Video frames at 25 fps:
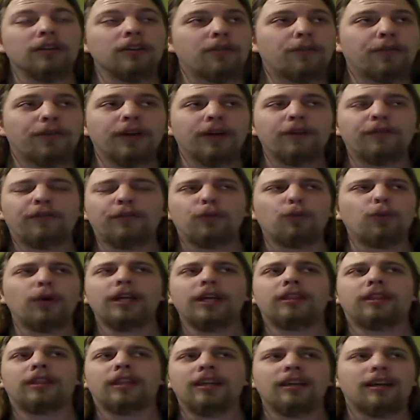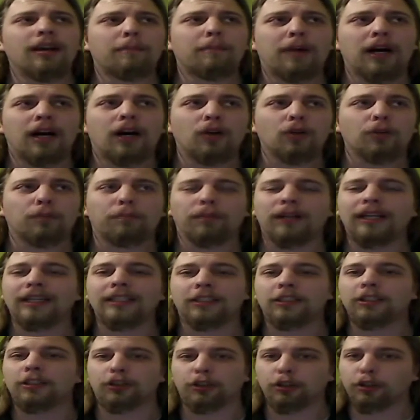if we think about
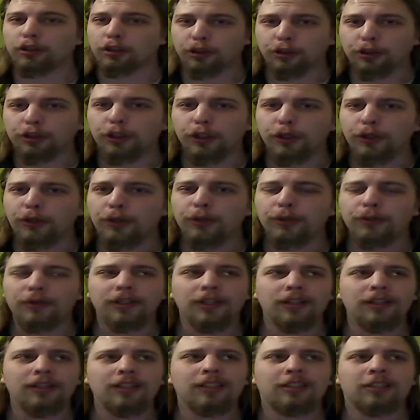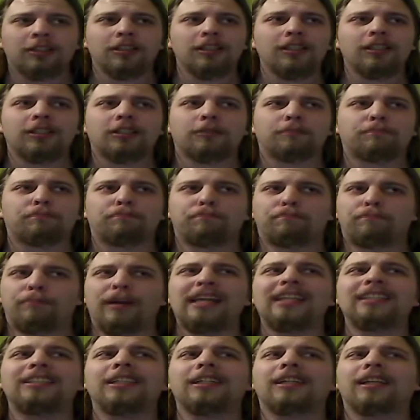PlayStation 2, it's
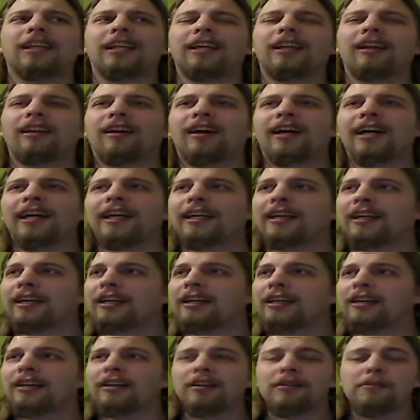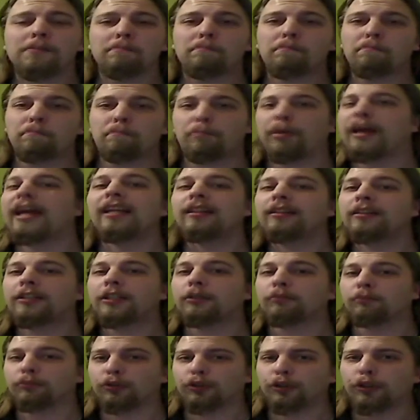basically like
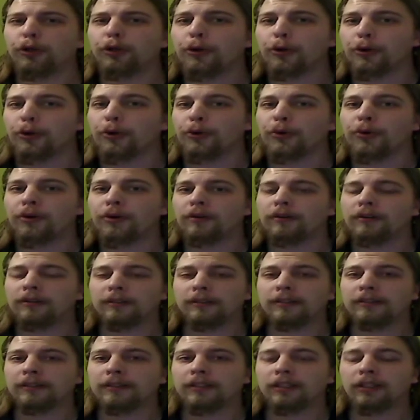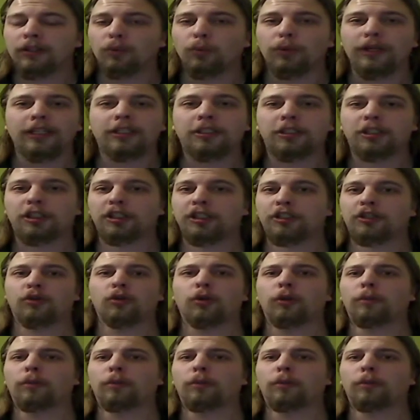Pentium 2, which